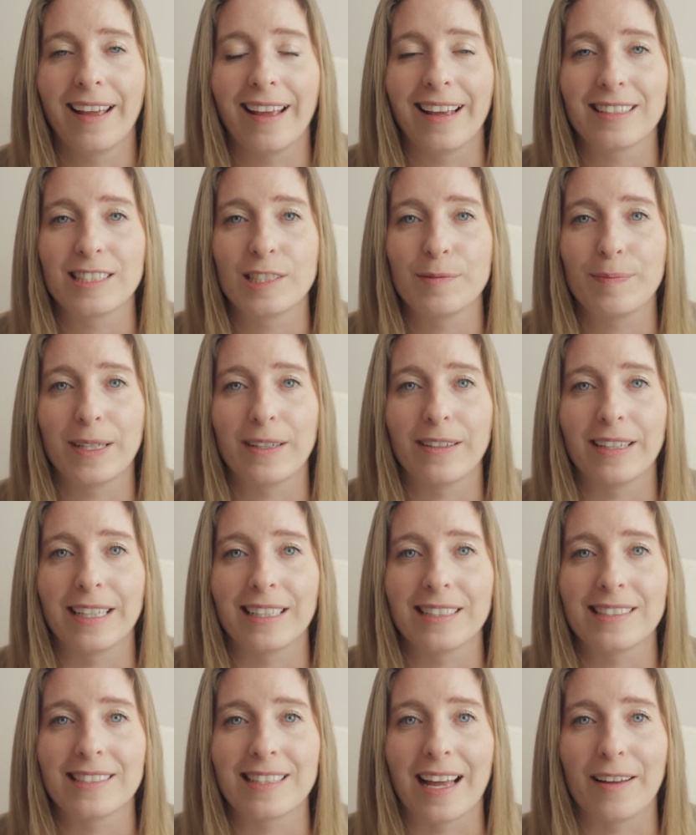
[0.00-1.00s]

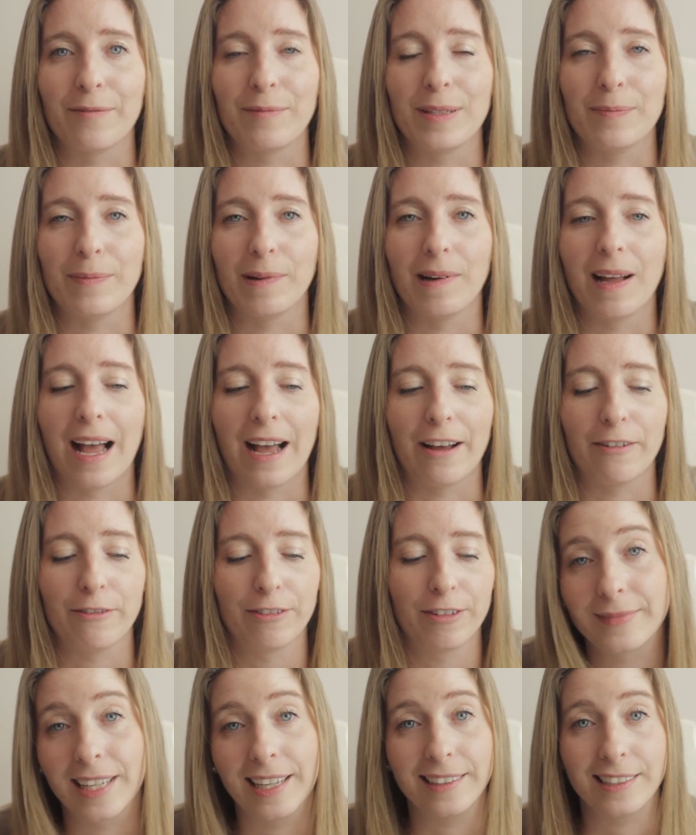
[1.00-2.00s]
experience that people
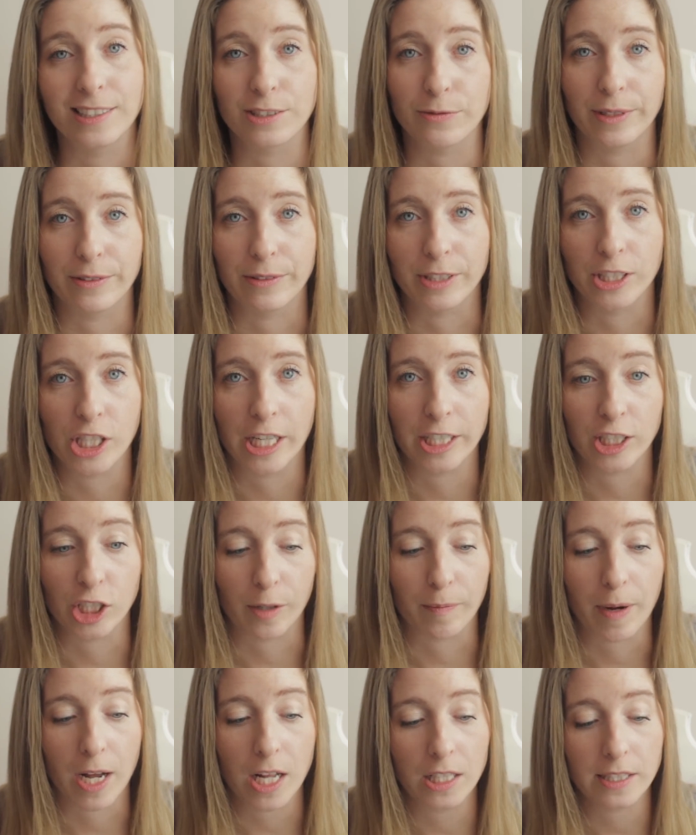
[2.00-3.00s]
have, unless we would change
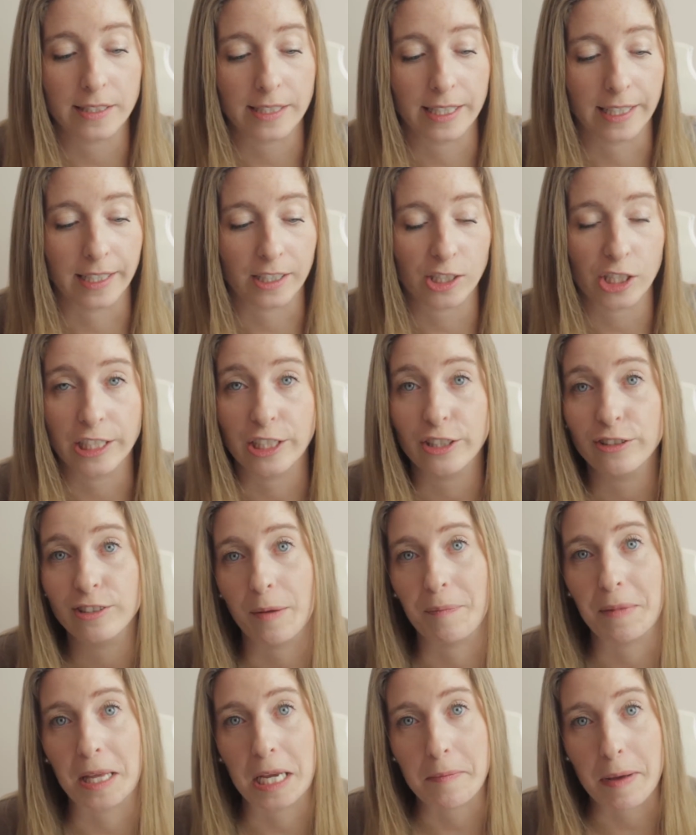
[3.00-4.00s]
our policy and actually do
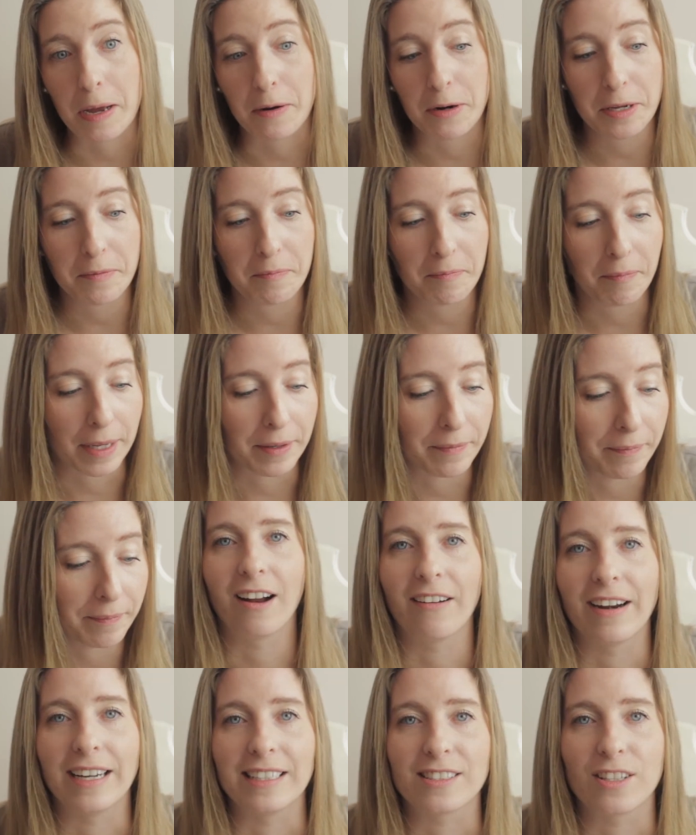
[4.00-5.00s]
something about it.
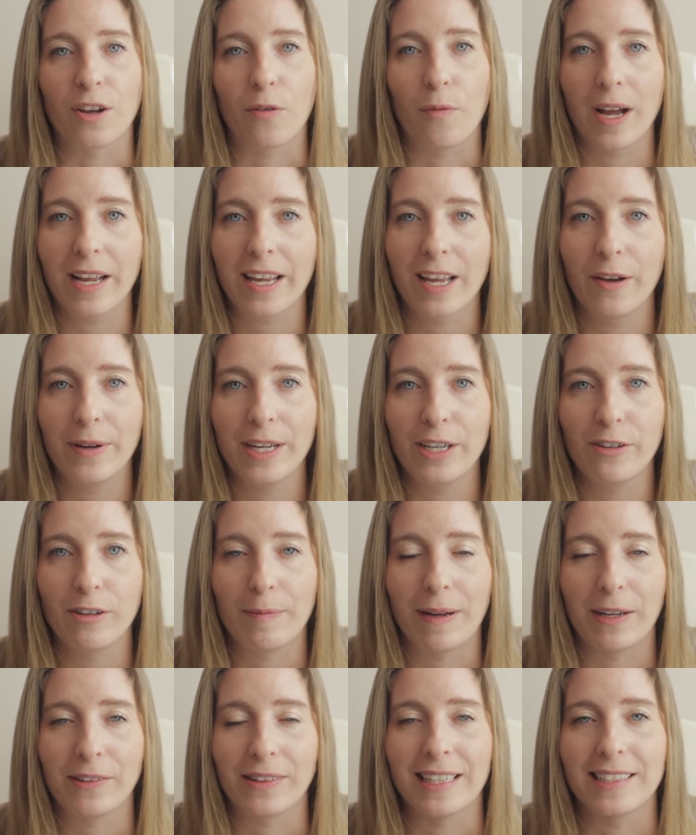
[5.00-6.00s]
All right, so what can we do
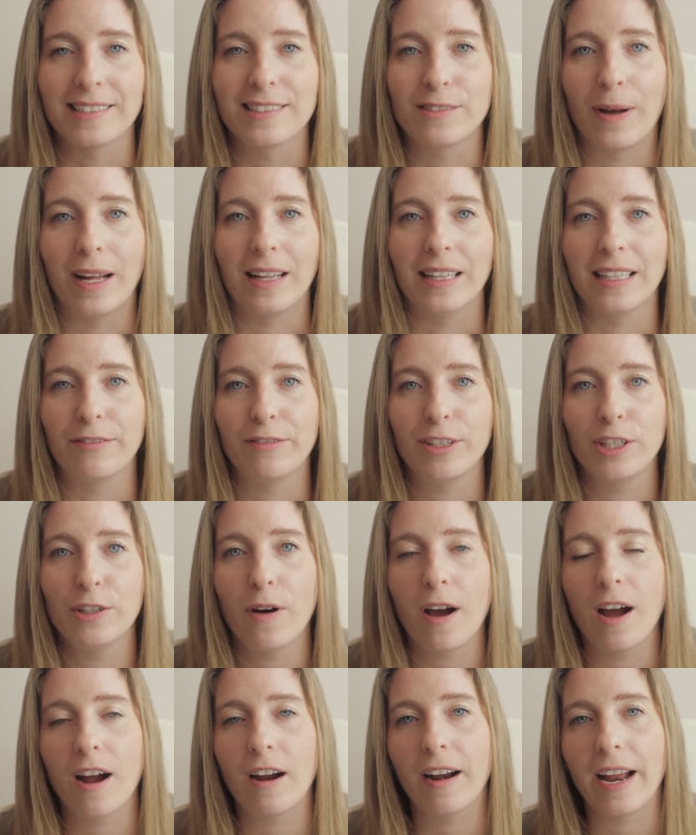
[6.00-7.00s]
about this? Well, if
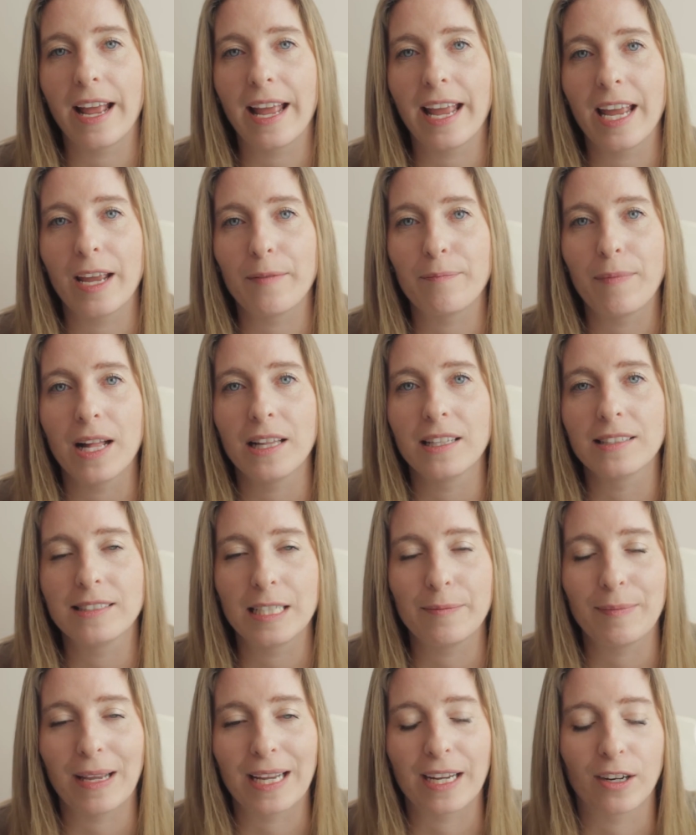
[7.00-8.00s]
you are a
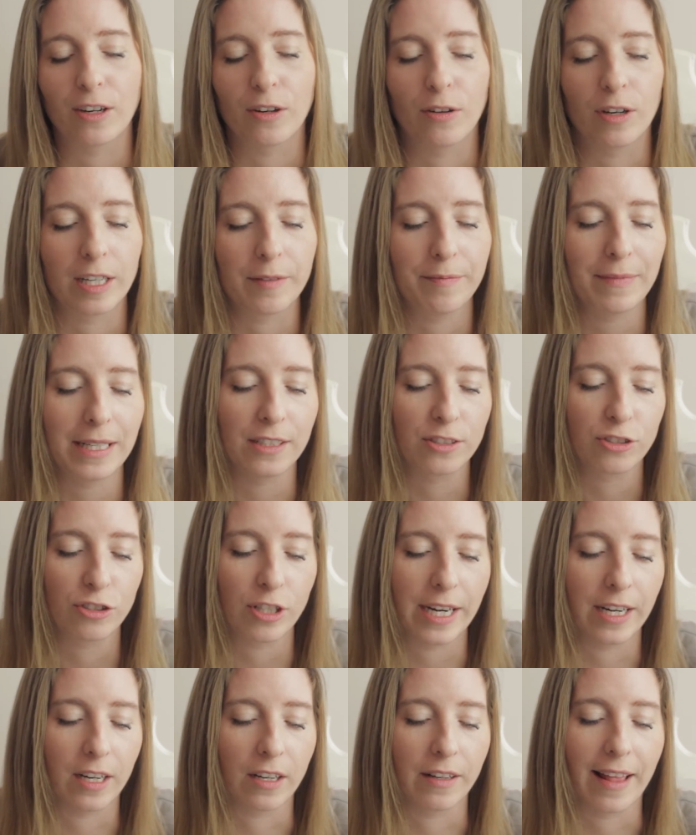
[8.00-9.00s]
policymaker or
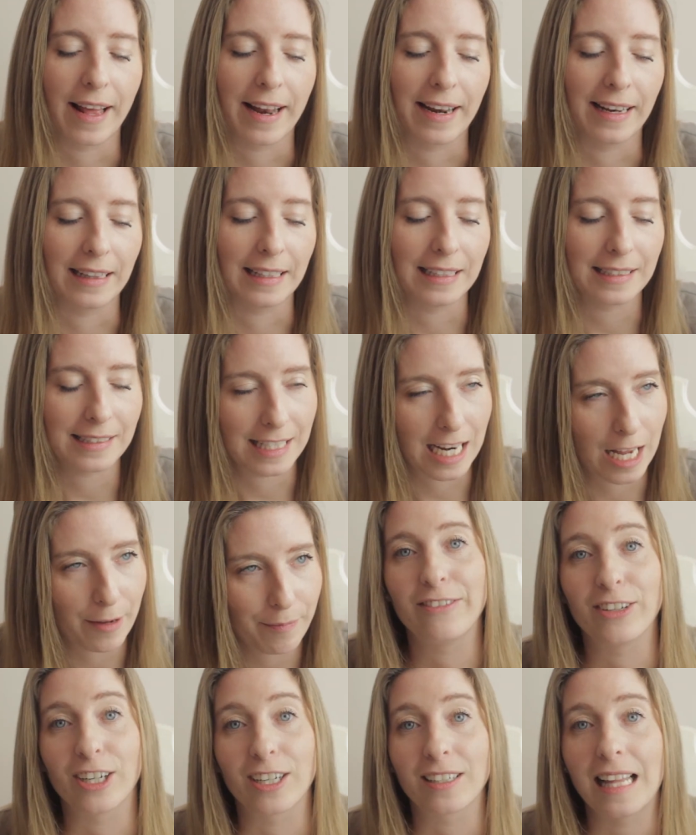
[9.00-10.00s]
administrator, then listen
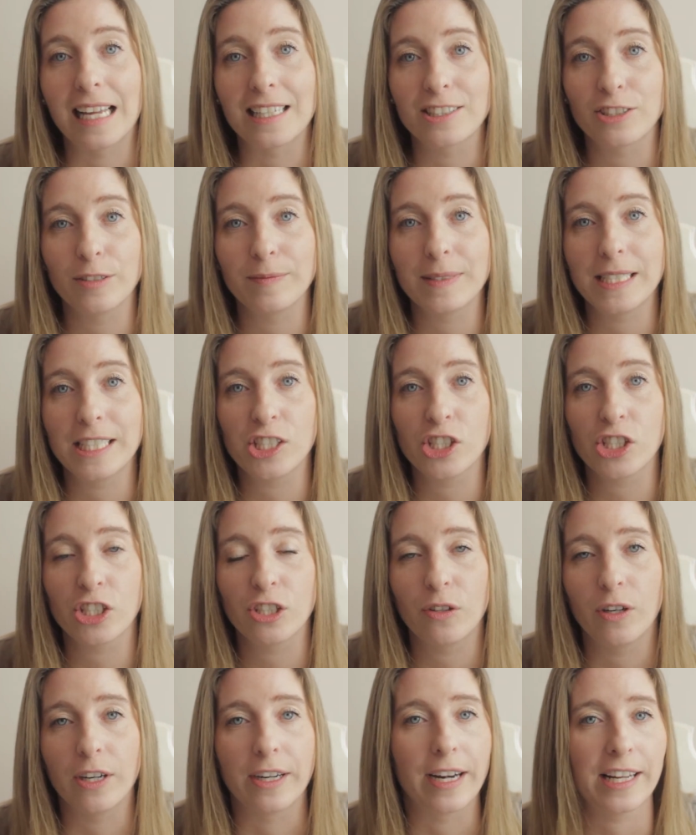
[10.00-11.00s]
up. If you're a classroom teacher
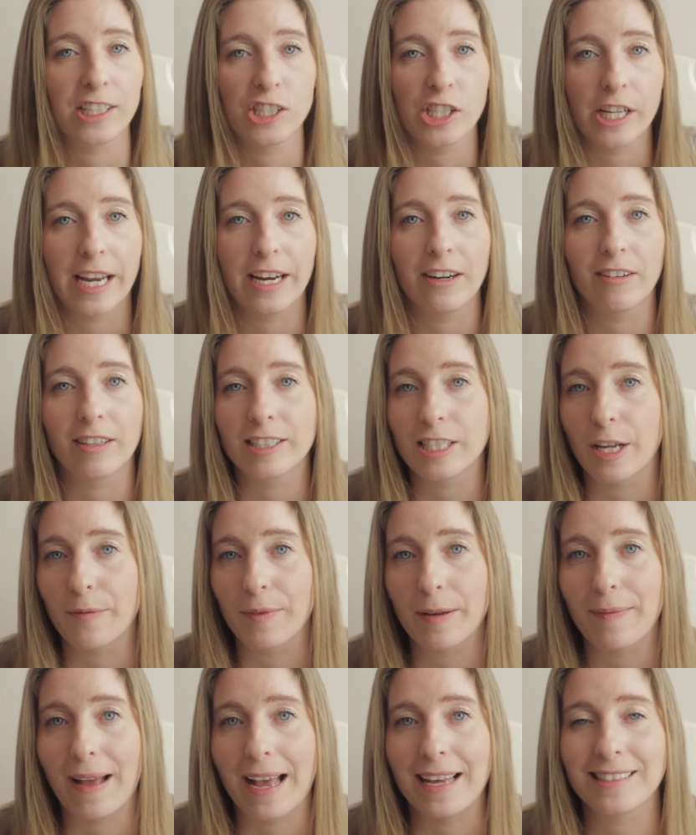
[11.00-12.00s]
or an educator in
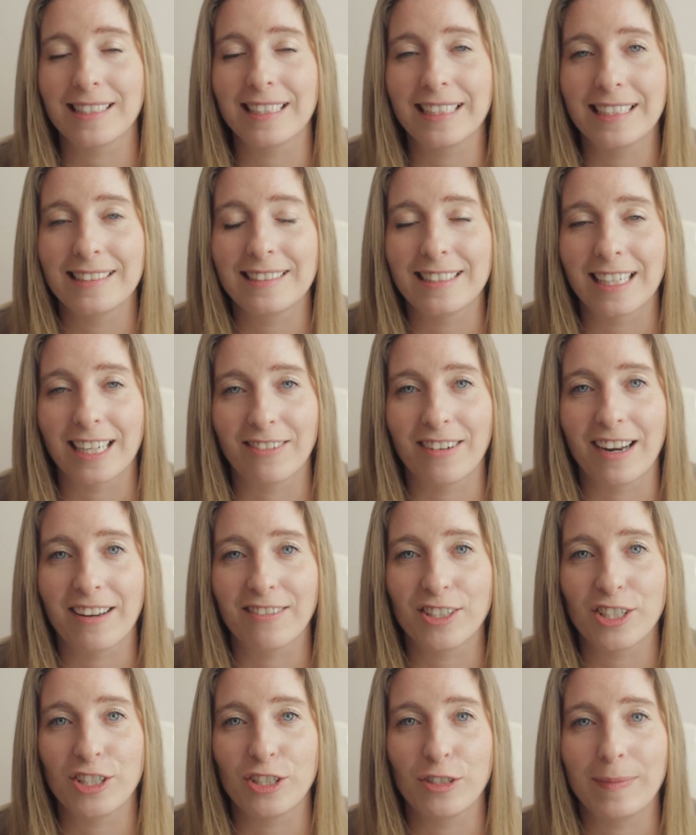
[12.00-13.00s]
some capacity, stick
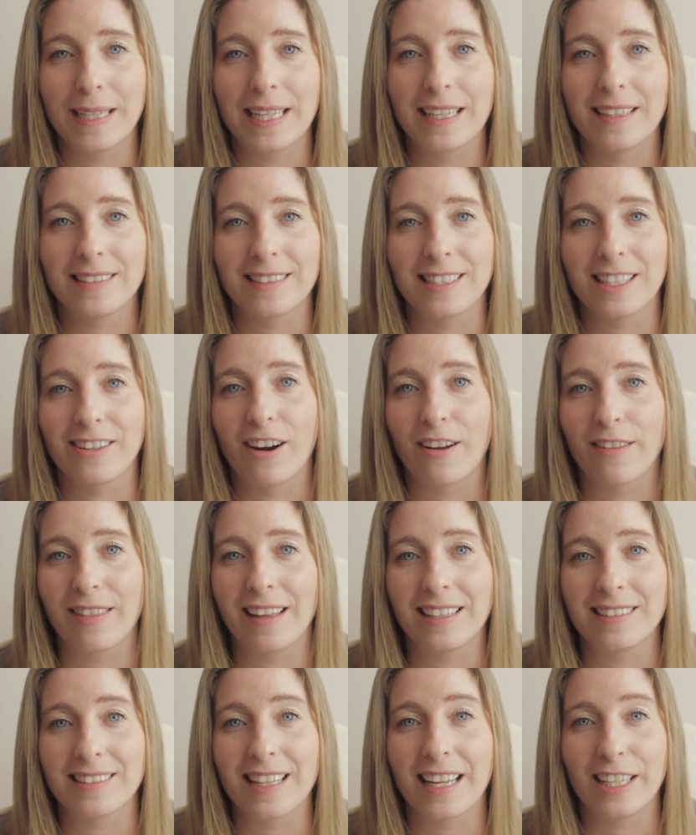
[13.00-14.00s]
around too because there are
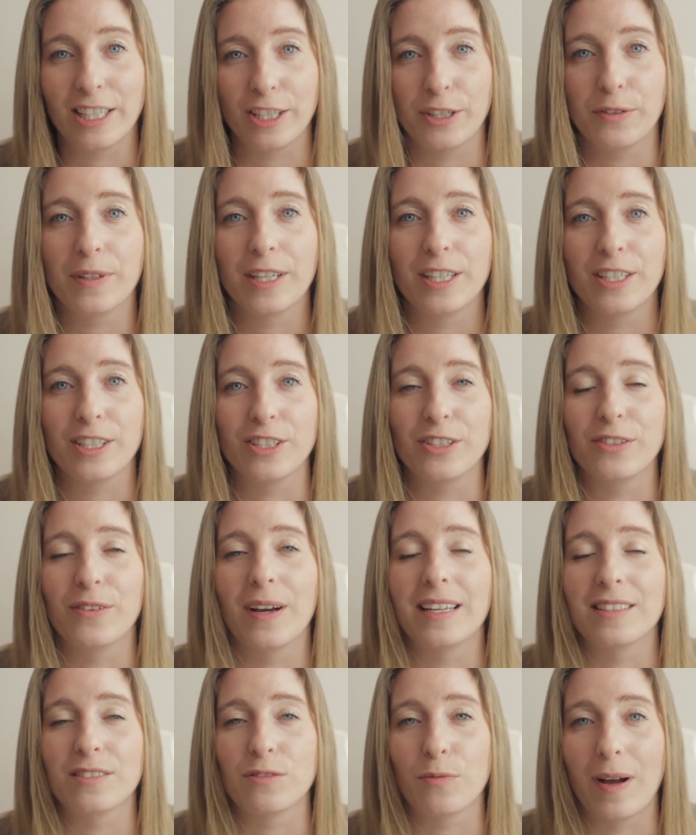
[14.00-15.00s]
things that you can do
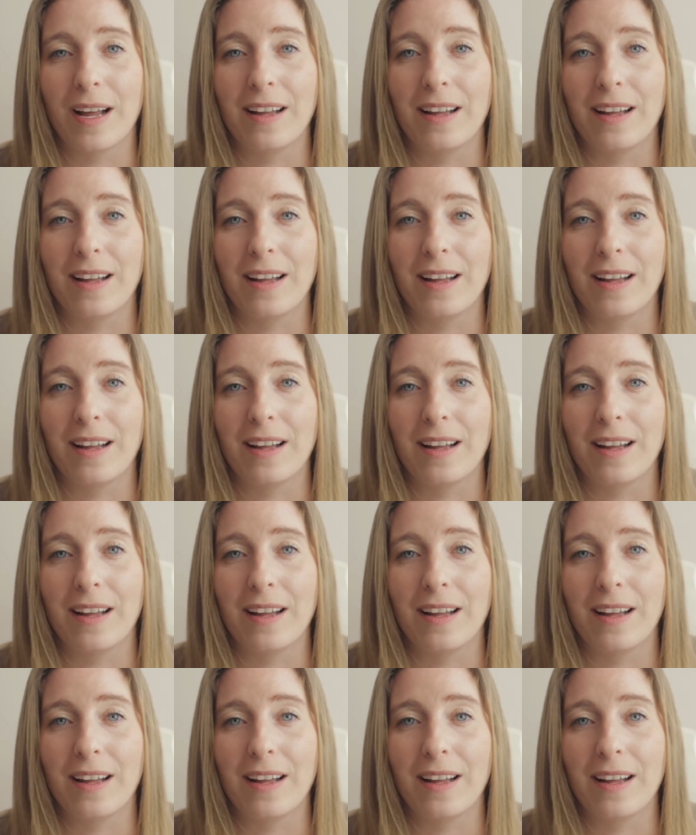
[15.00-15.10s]
as